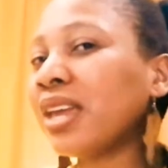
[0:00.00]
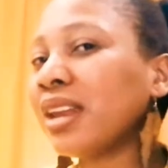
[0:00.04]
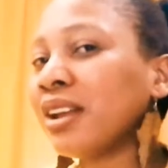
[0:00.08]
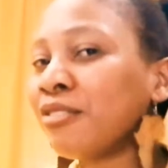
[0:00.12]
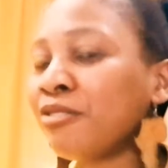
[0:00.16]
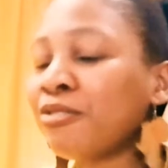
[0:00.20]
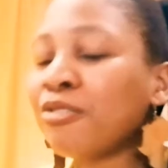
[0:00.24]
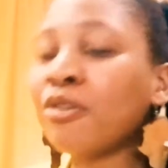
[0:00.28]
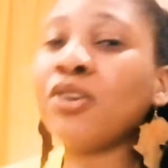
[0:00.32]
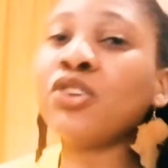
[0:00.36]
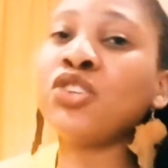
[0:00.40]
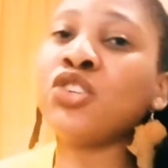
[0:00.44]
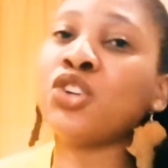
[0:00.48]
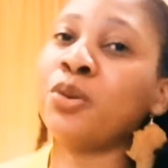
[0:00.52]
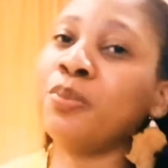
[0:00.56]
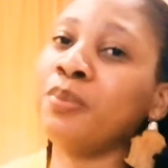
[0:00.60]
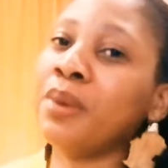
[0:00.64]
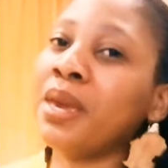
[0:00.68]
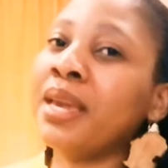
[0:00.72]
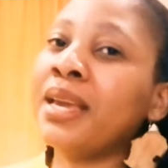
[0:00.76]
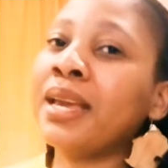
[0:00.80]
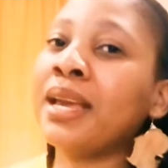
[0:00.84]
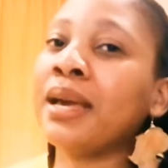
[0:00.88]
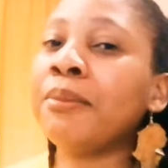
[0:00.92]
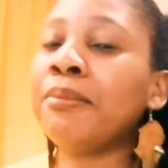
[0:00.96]
afford your
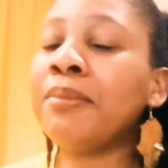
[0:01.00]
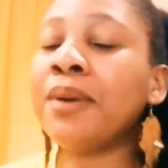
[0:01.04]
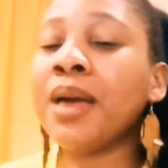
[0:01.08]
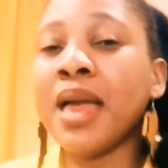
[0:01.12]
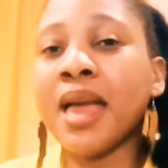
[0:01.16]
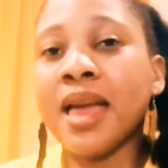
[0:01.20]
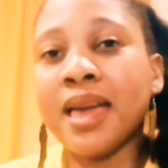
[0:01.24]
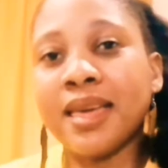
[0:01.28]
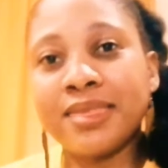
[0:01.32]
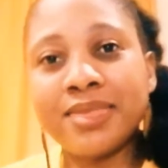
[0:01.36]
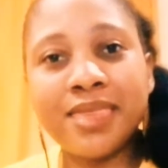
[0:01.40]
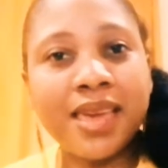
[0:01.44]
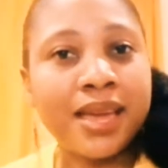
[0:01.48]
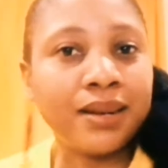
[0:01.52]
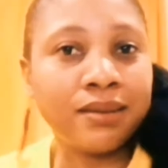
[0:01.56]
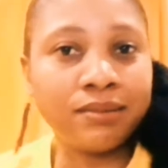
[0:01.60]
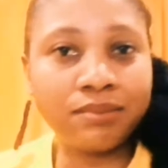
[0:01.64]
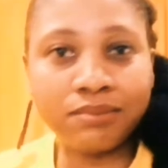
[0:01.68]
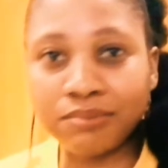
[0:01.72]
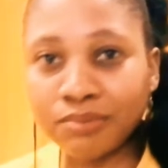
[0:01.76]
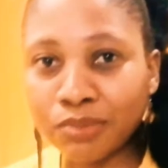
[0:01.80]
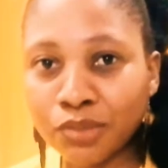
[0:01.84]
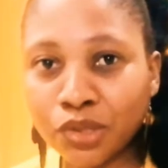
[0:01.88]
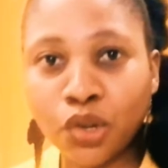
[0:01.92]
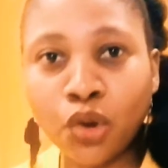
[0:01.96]
makeup, then
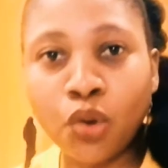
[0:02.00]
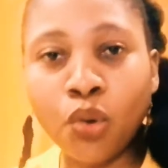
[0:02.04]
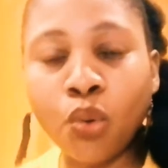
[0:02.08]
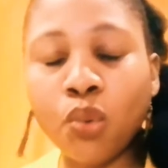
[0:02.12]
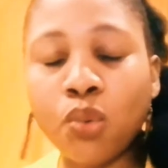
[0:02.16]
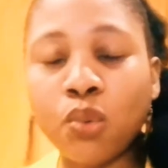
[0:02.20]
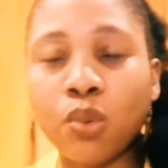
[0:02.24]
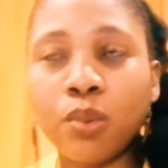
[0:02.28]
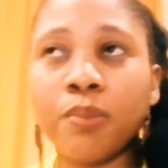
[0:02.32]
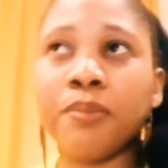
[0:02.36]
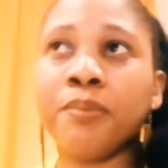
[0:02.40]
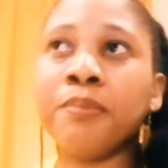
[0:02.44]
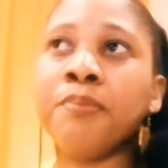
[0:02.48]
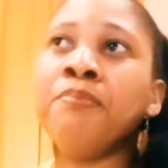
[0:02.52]
cool.